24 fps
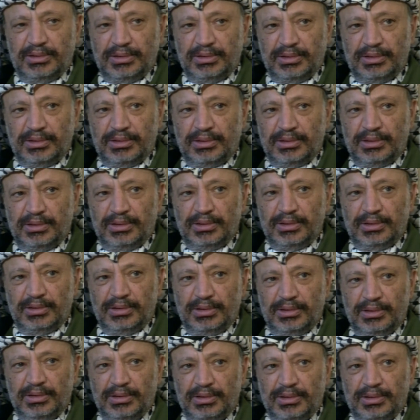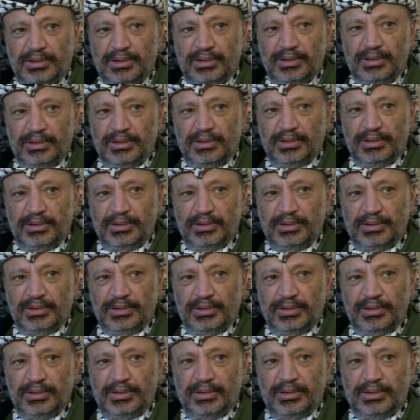Do you feel
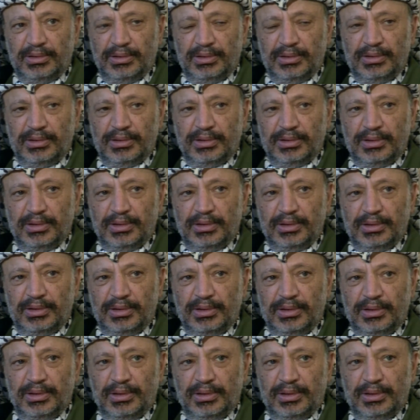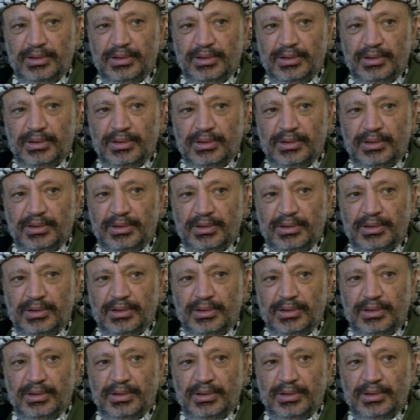that you are close